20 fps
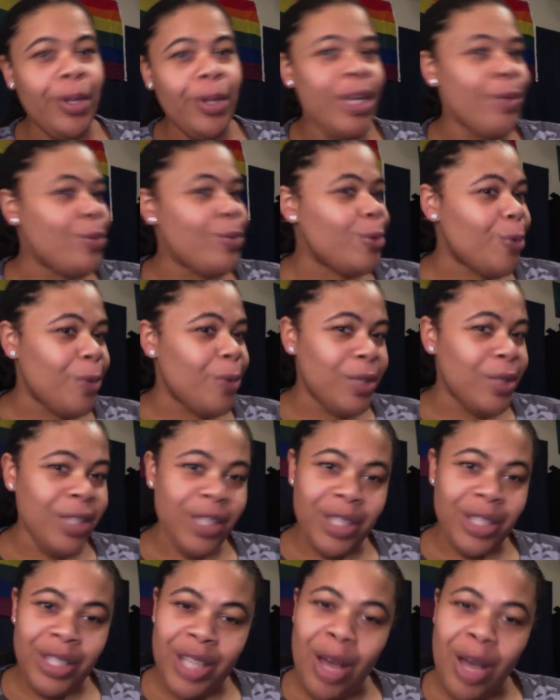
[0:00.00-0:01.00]
He was going to
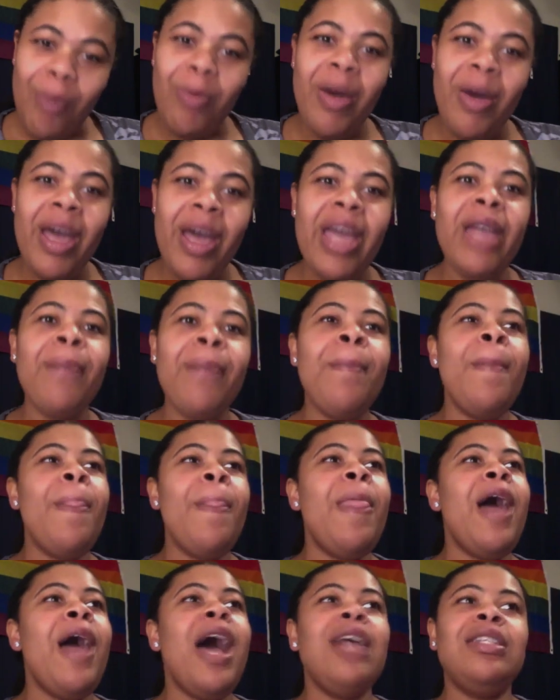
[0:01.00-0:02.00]
the subway.
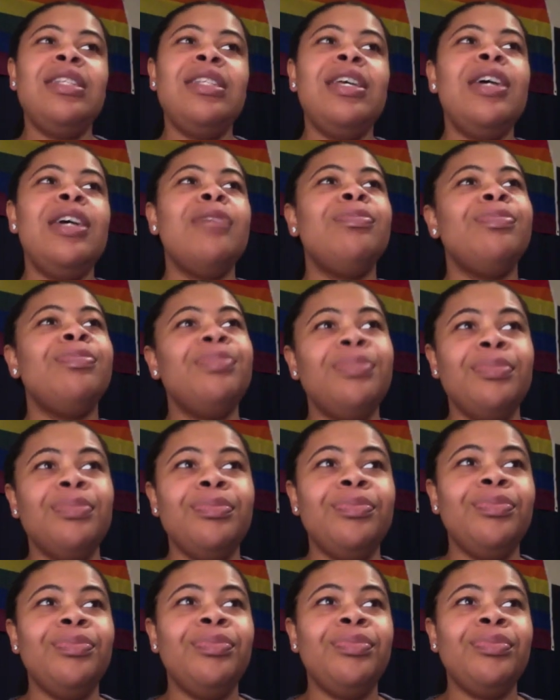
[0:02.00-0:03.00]
I said,
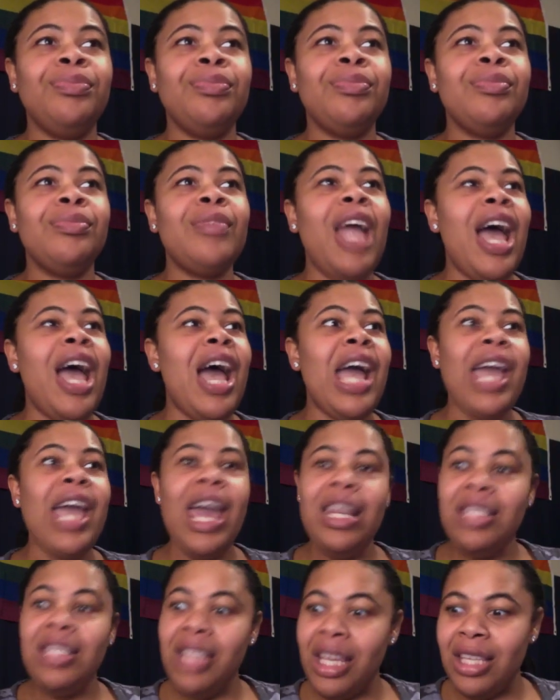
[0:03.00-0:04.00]
I
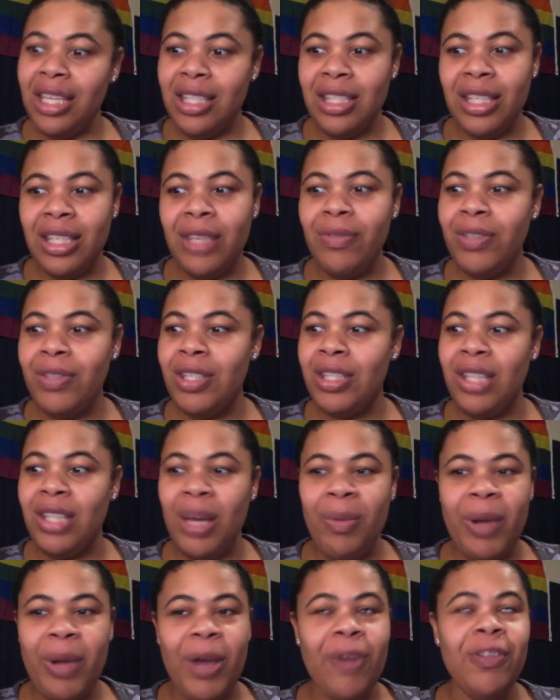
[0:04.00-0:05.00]
got to check and see if it's a
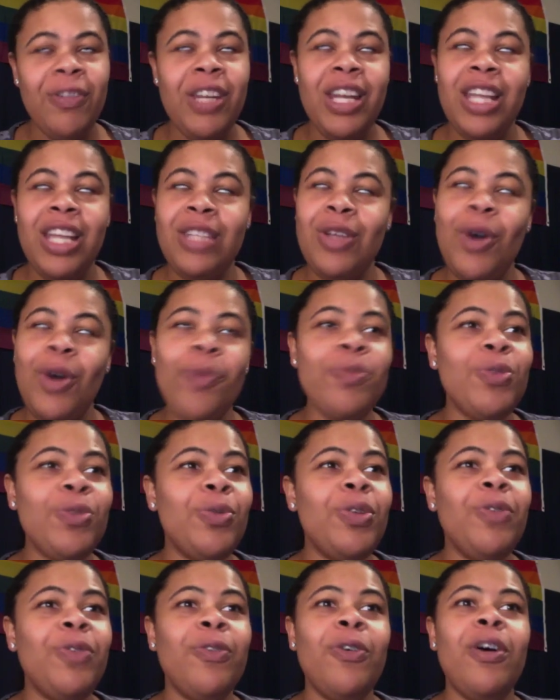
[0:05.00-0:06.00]
subway over there that's open
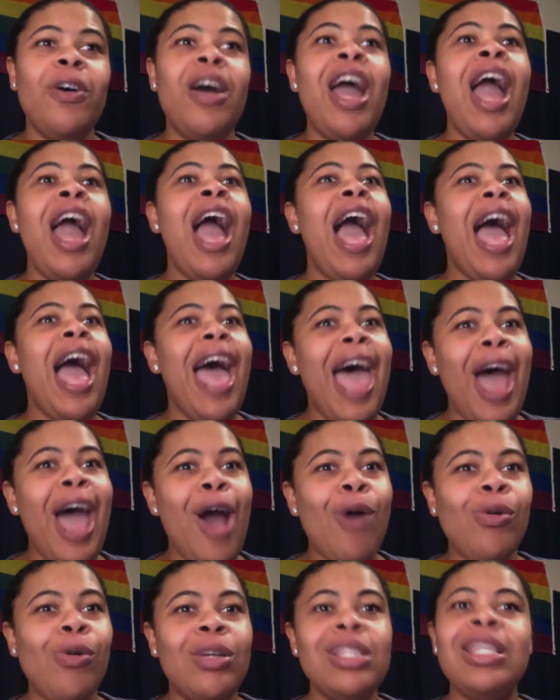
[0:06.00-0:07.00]
24
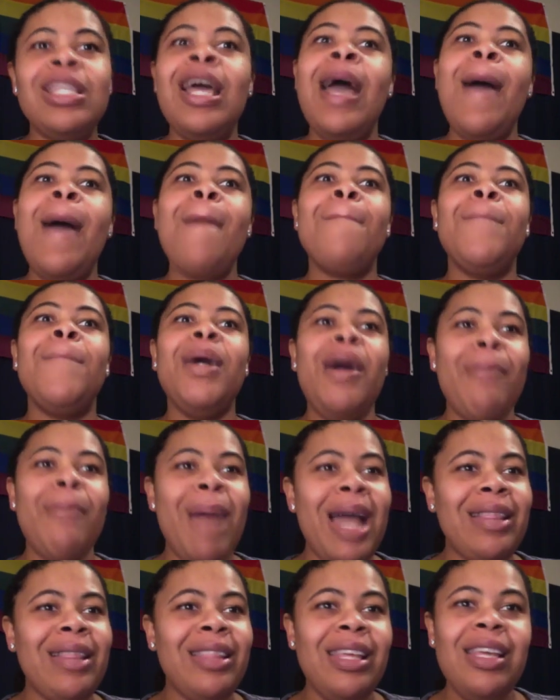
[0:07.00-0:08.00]
hours. But
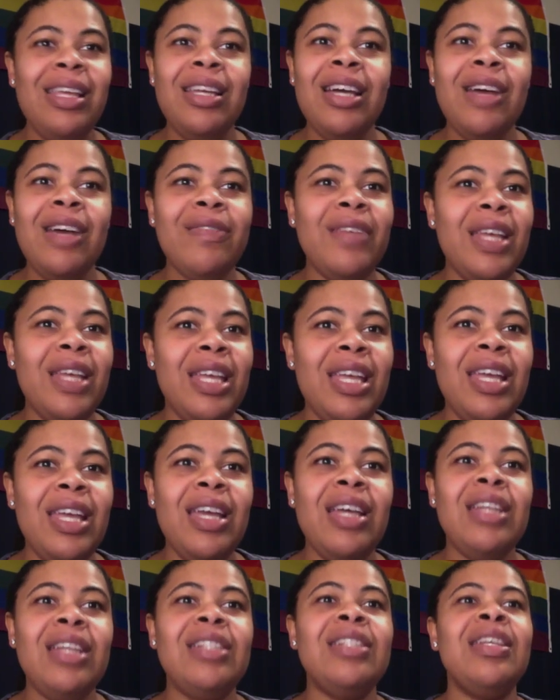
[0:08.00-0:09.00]
my thing of it
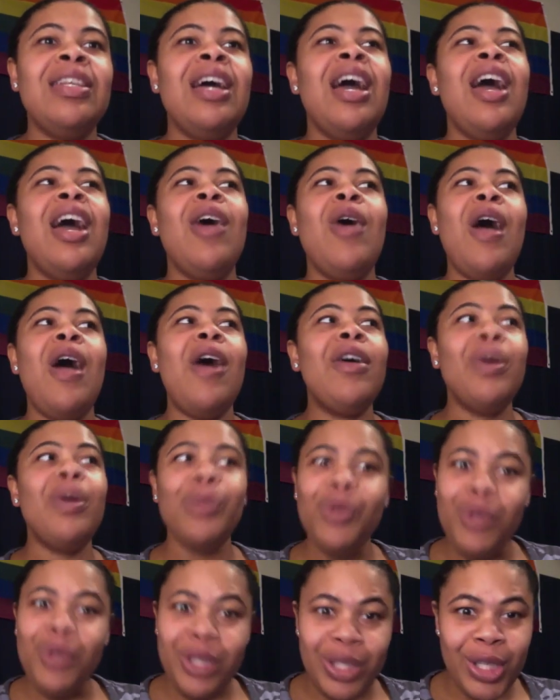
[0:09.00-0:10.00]
is, how come
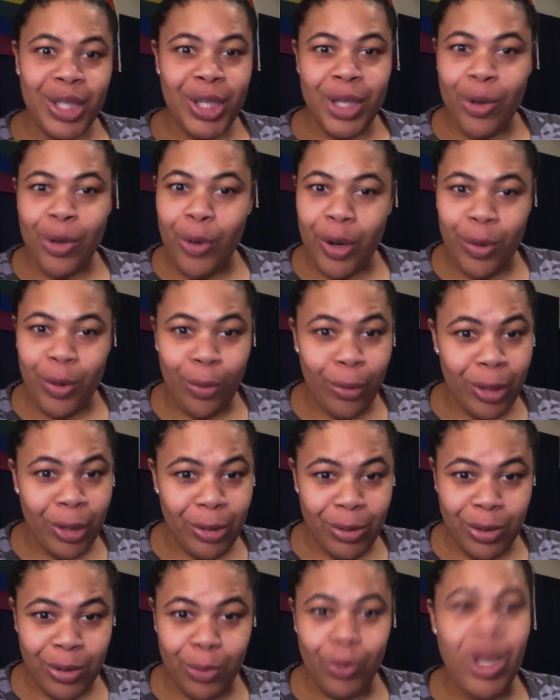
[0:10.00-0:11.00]
you just couldn't order
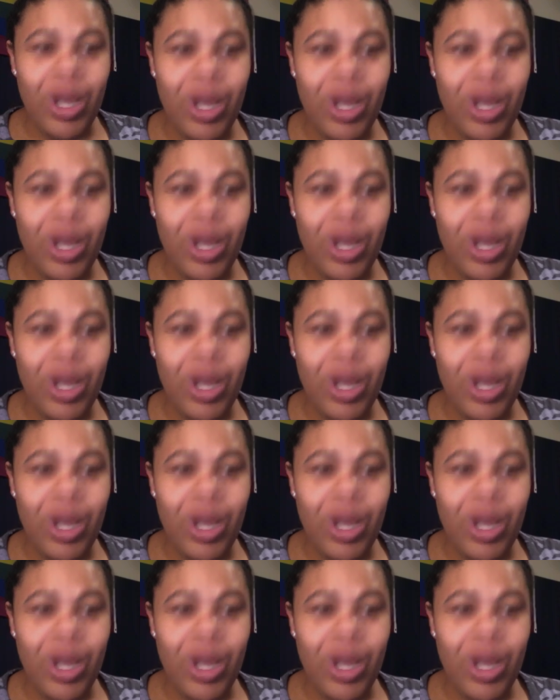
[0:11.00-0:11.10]
rooms?